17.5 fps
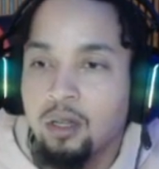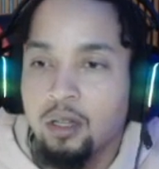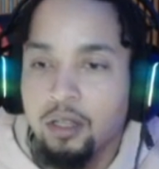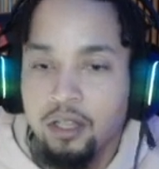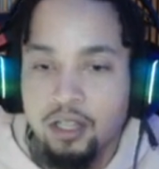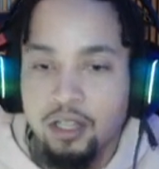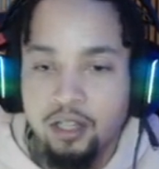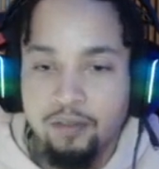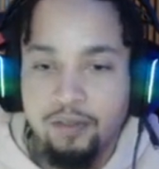
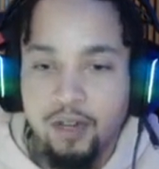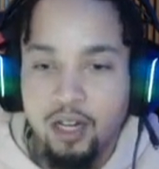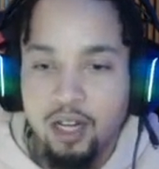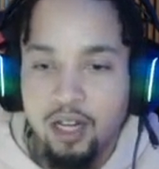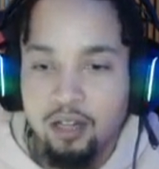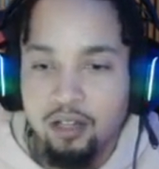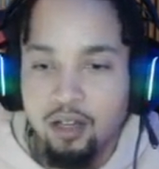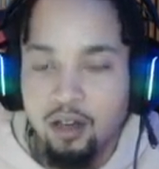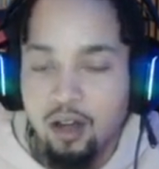Get the fuck
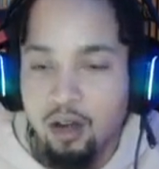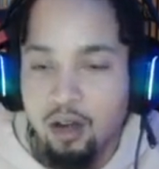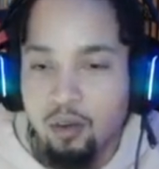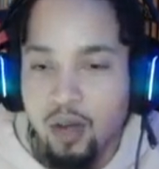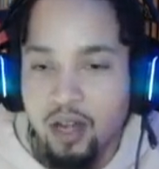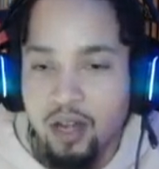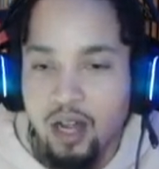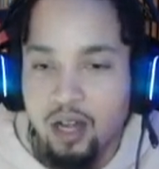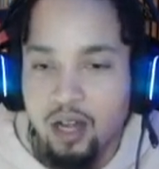out the car
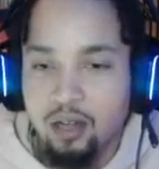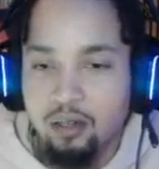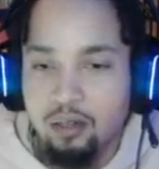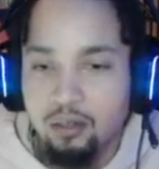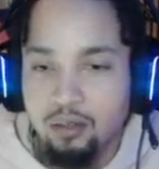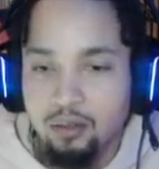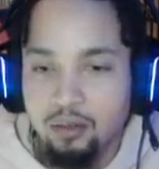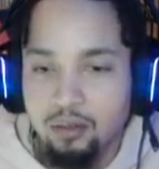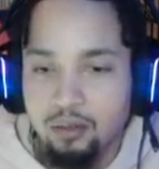right now.
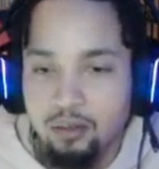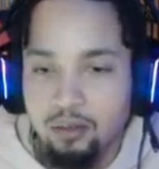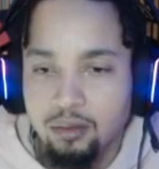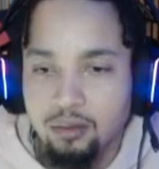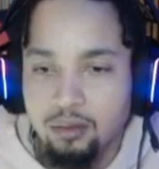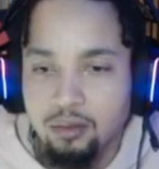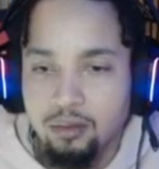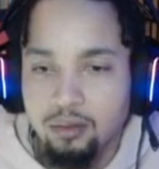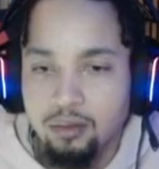
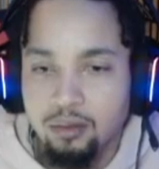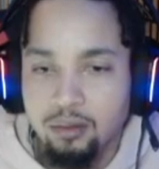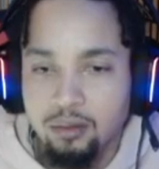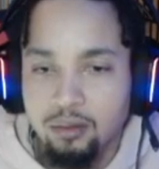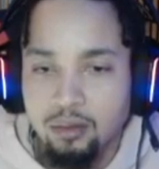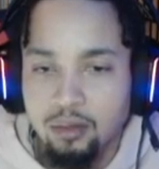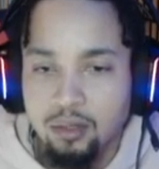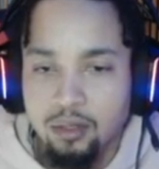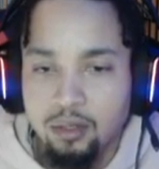
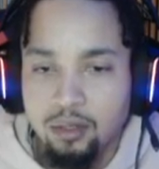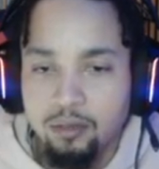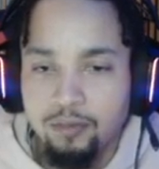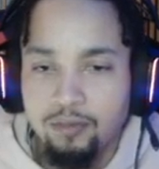You,